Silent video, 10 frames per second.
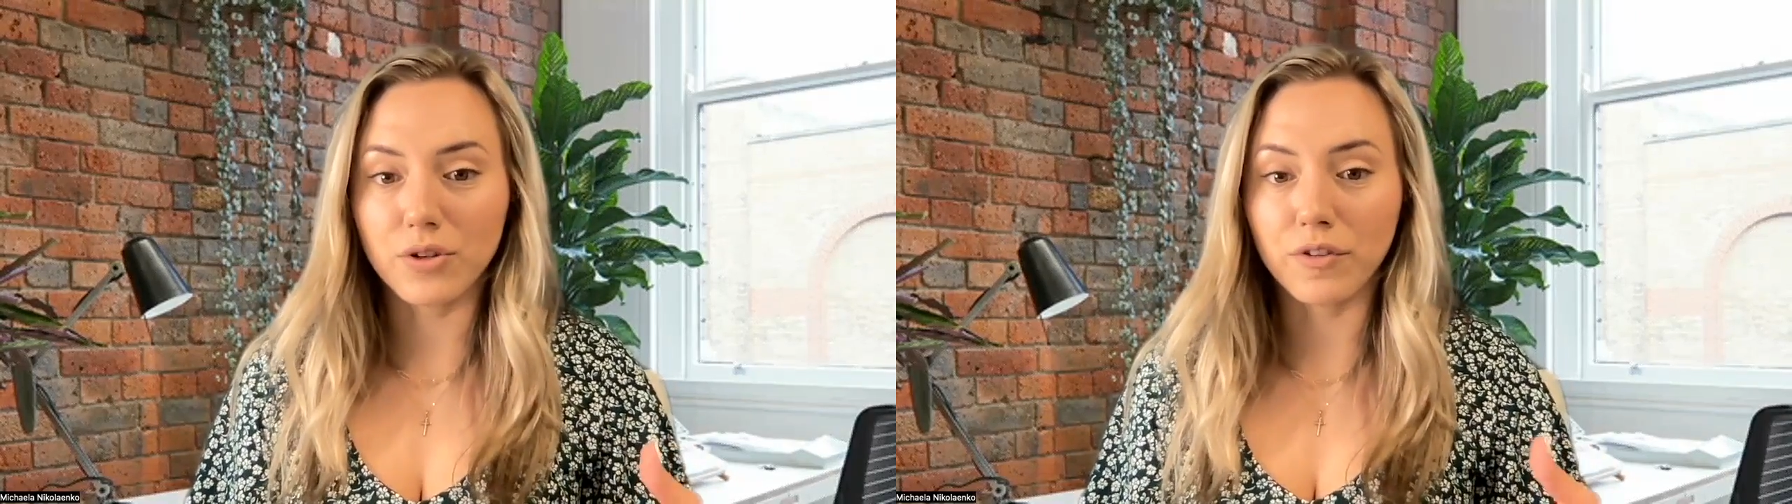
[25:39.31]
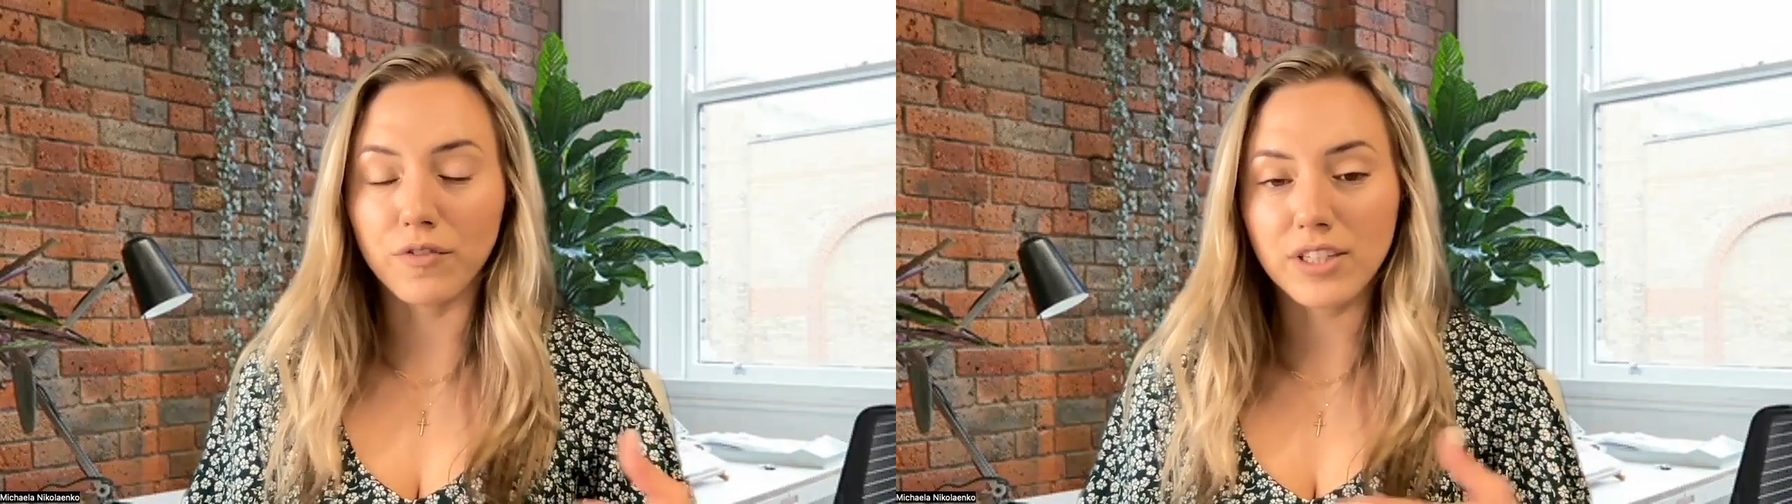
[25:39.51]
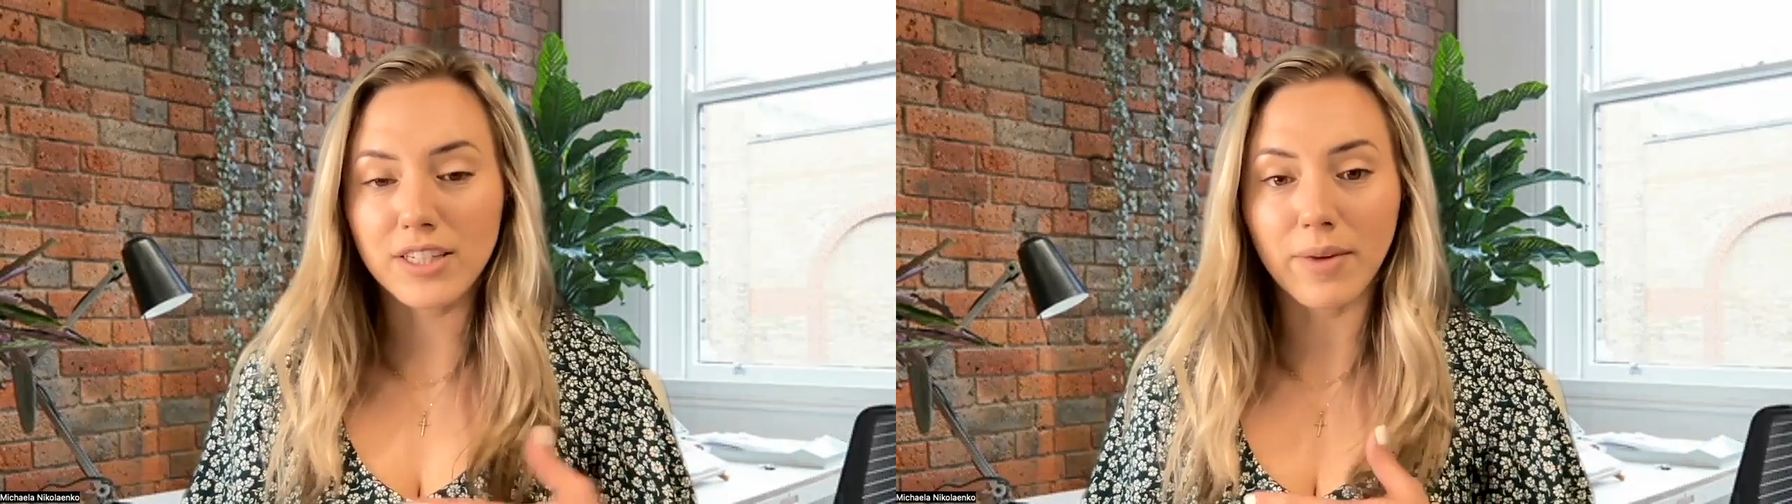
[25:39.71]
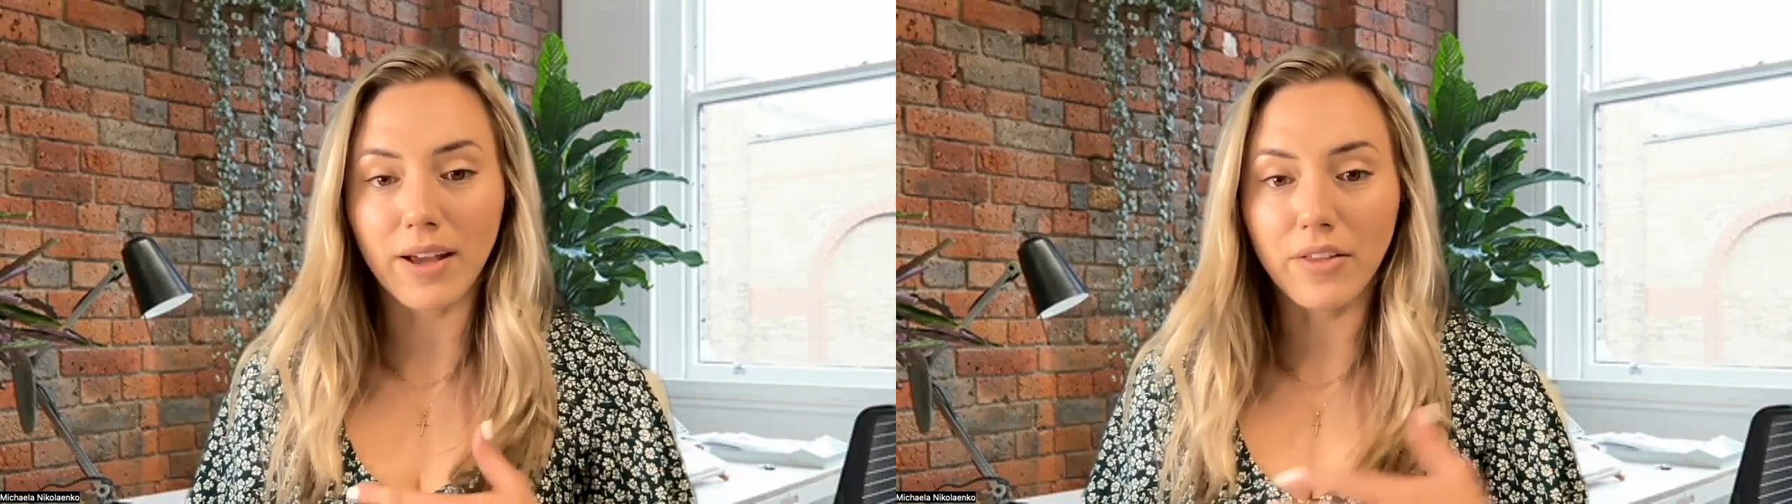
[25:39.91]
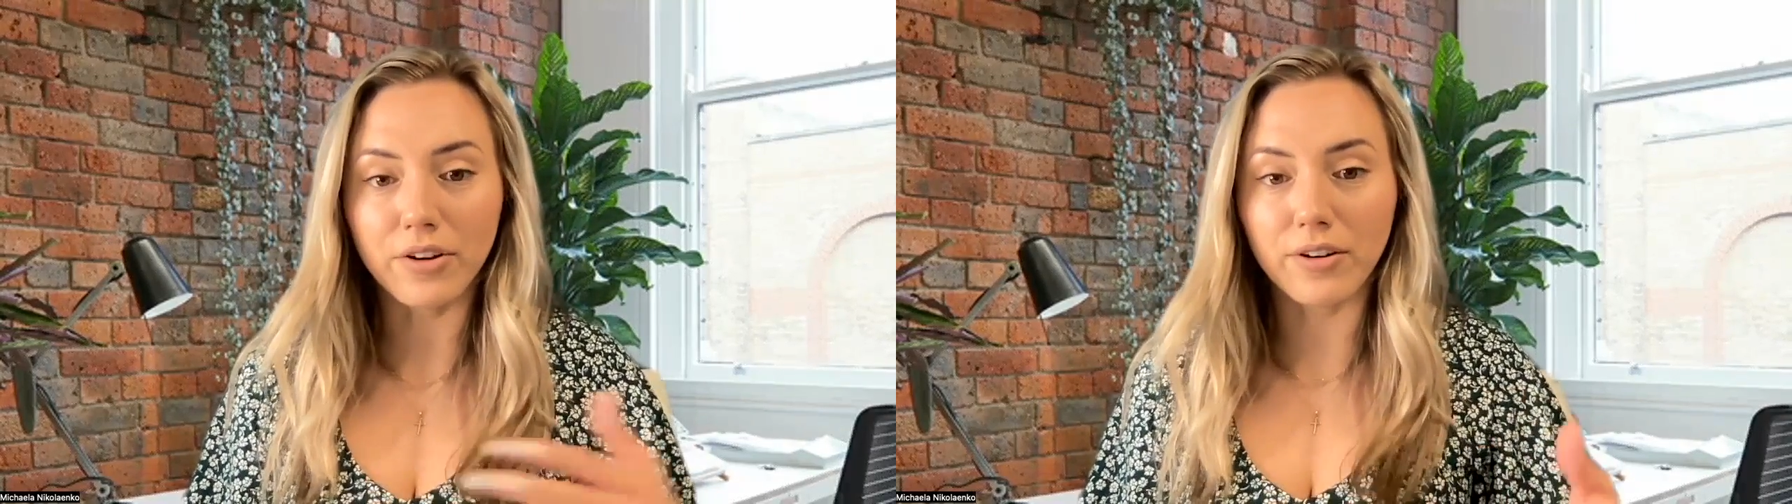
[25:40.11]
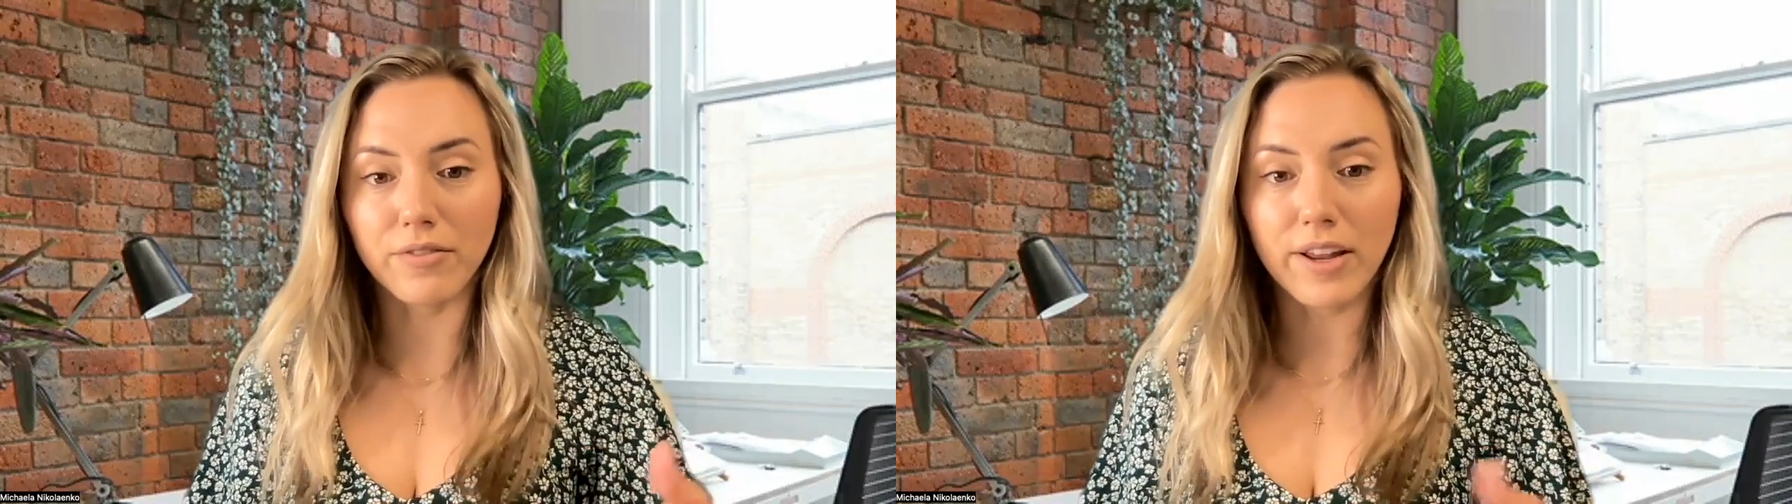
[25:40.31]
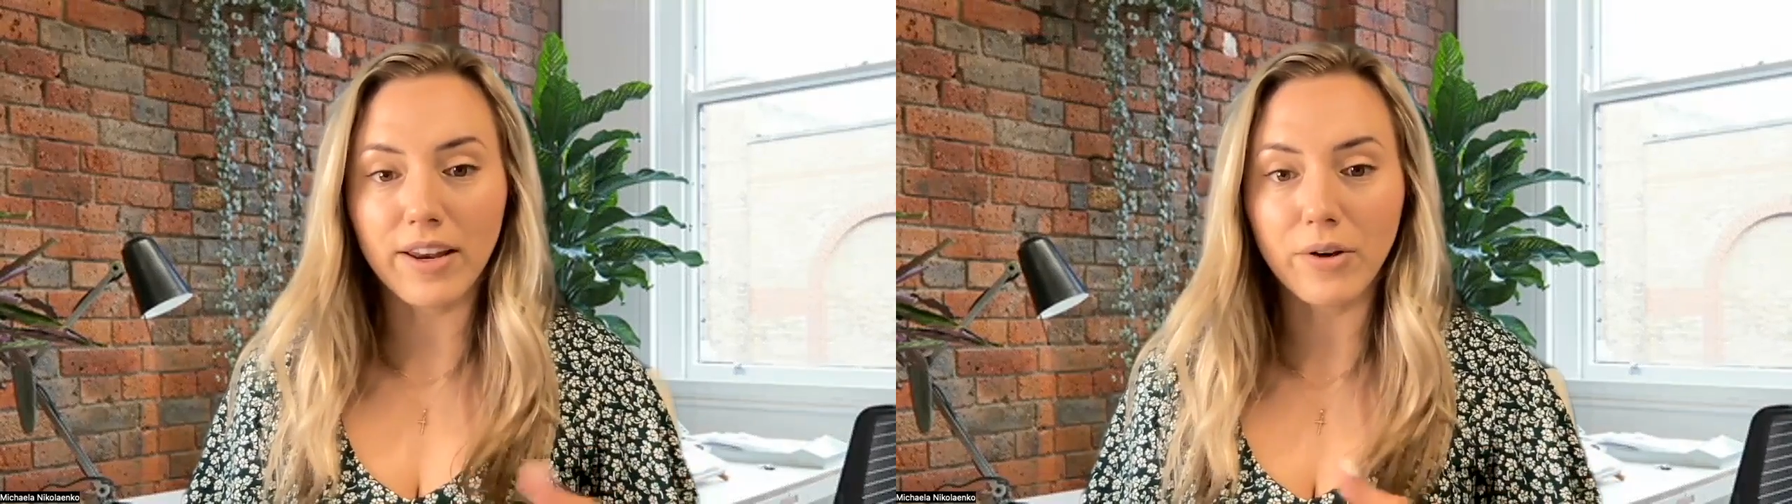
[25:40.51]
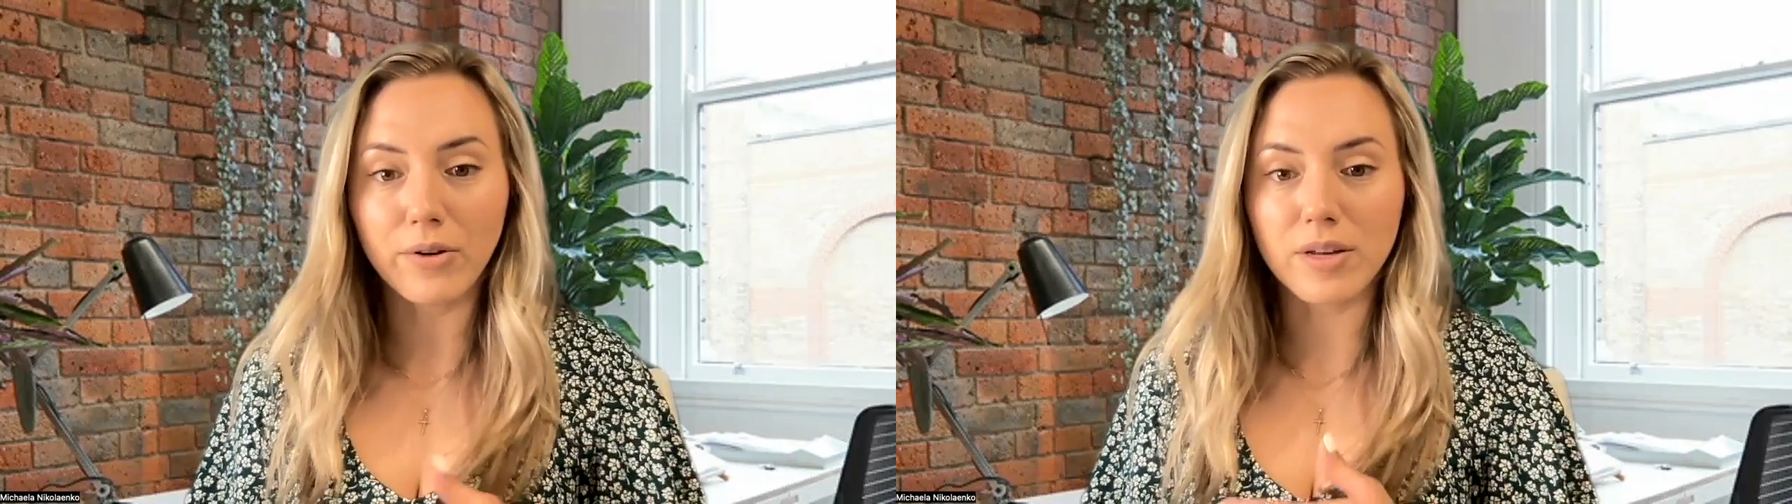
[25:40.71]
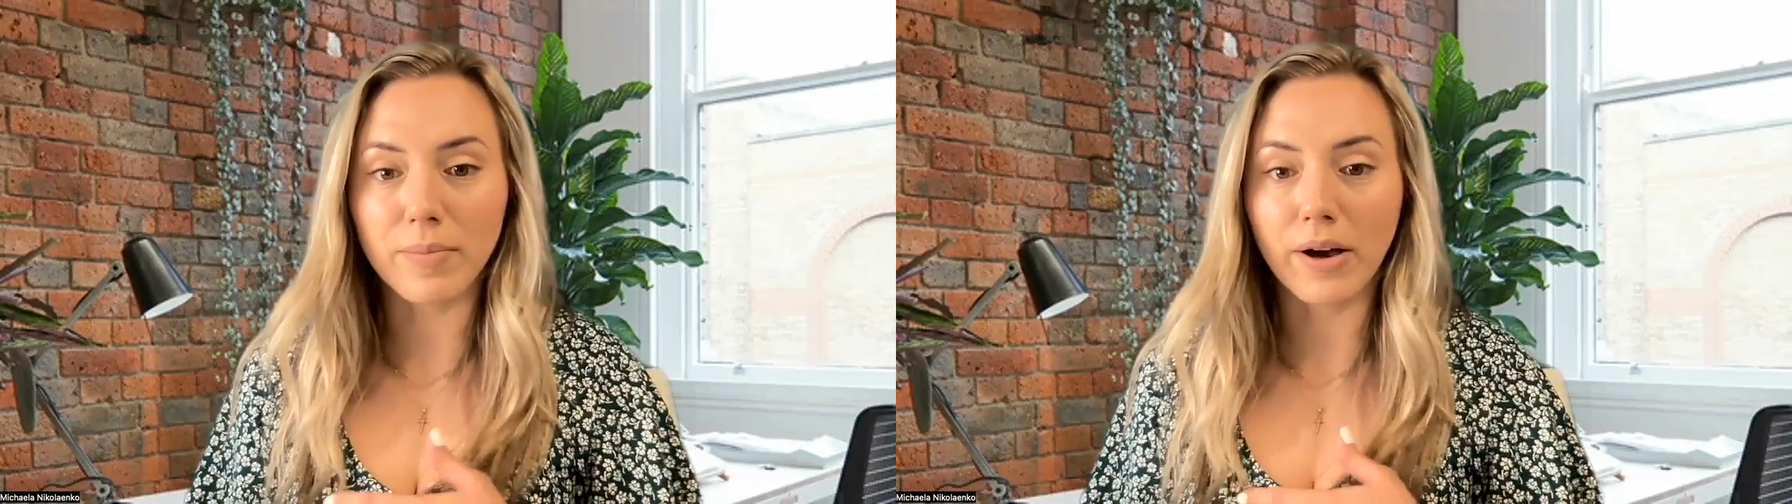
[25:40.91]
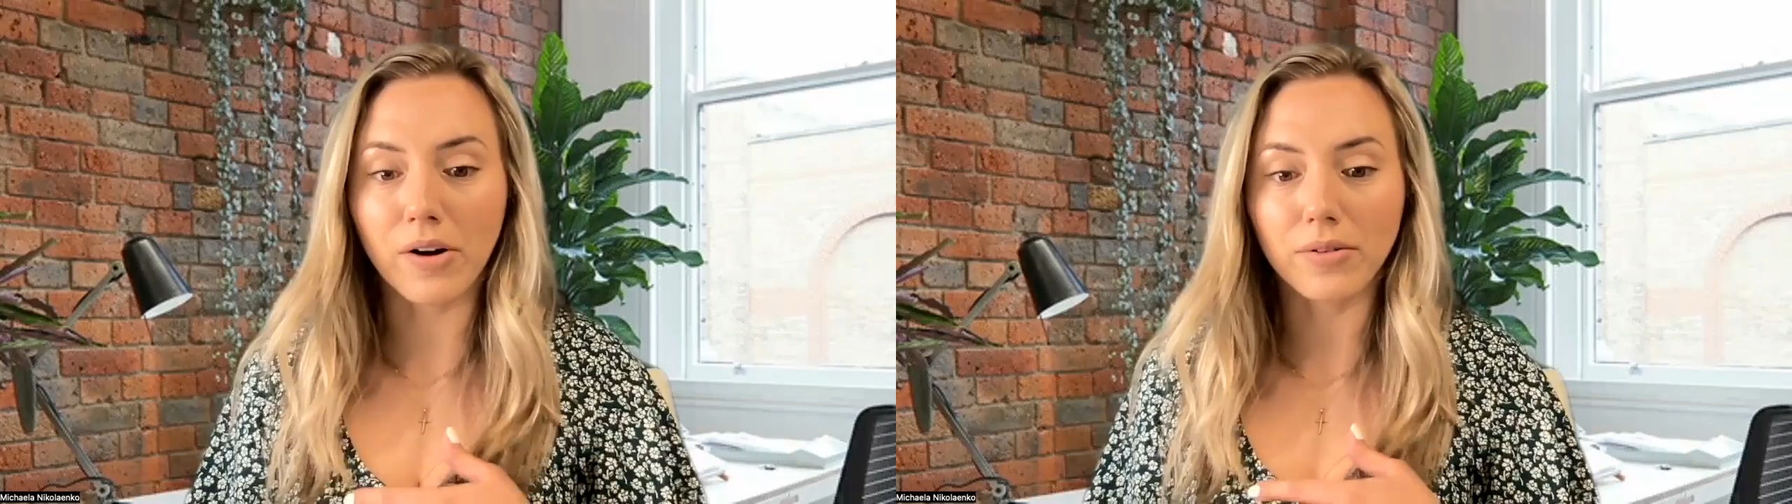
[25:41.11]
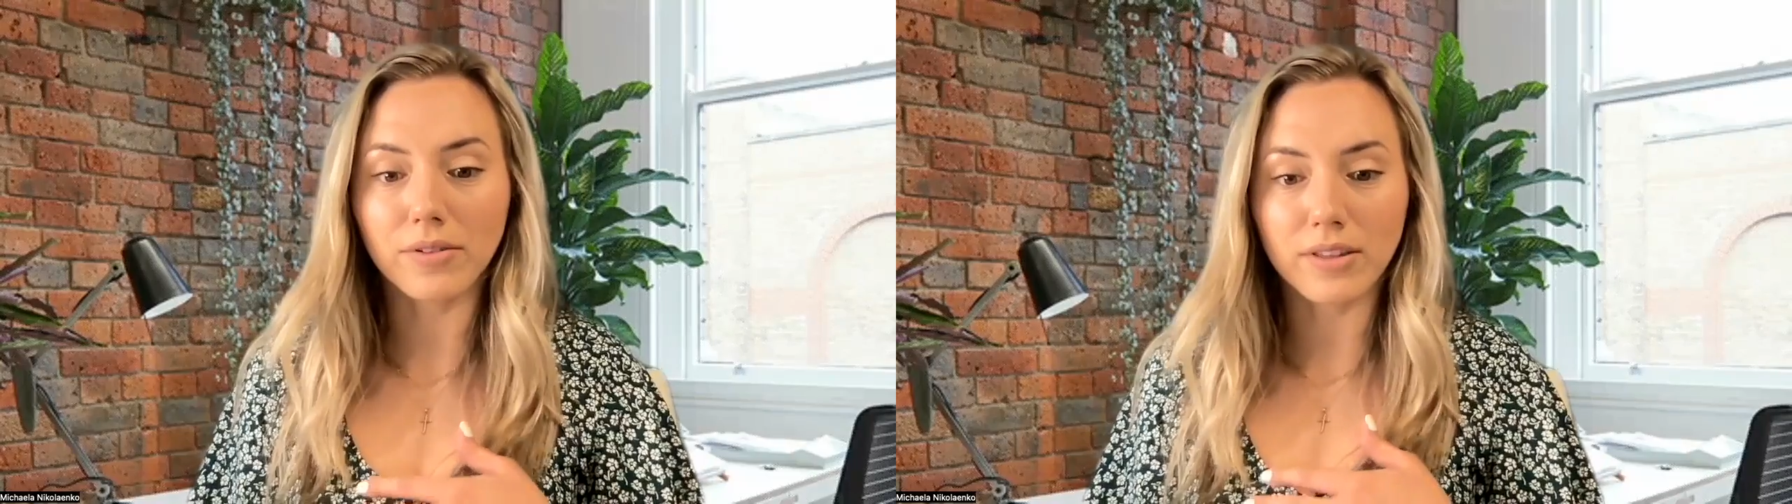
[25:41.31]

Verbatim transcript: So if you've seen my other videos about